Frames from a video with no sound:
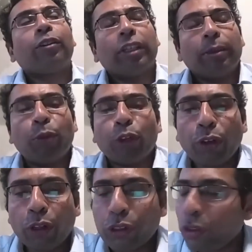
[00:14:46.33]
in the book,
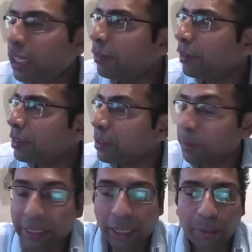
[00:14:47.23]
you also gave uh,
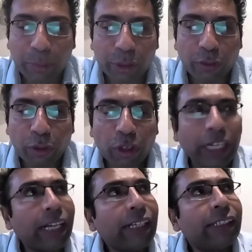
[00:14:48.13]
some examples of
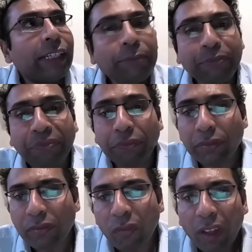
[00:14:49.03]
hotels in,
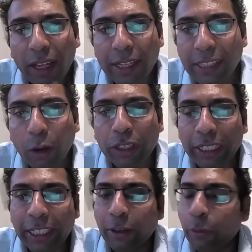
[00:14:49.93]
in South
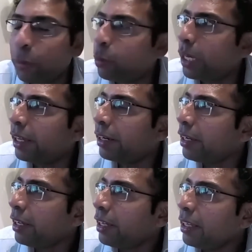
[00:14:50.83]
India where
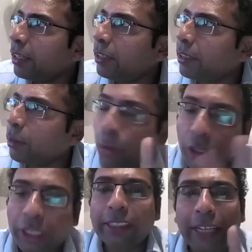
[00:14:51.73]
the
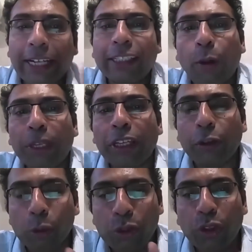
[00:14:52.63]
owner decides how many
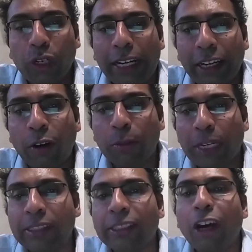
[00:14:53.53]
rooms to let out
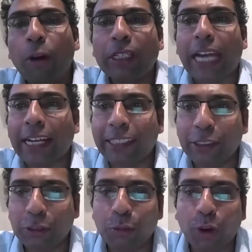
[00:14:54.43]
basis how much
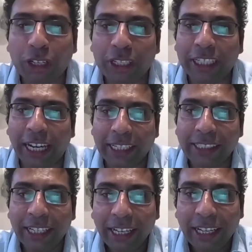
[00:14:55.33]
access to water he
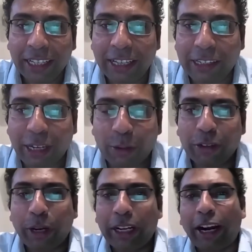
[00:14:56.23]
has. That
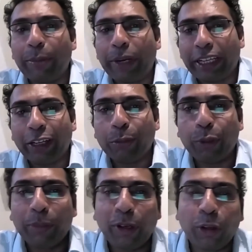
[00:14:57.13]
sounded quite heartbreaking, to
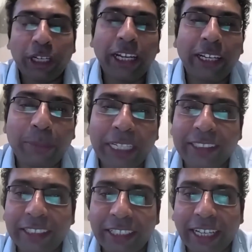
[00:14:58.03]
put up a hotel in a big
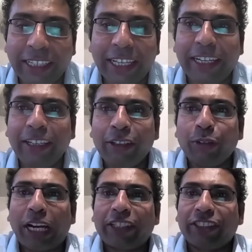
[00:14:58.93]
city and then
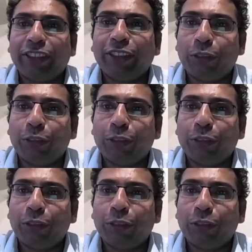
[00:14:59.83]
to ration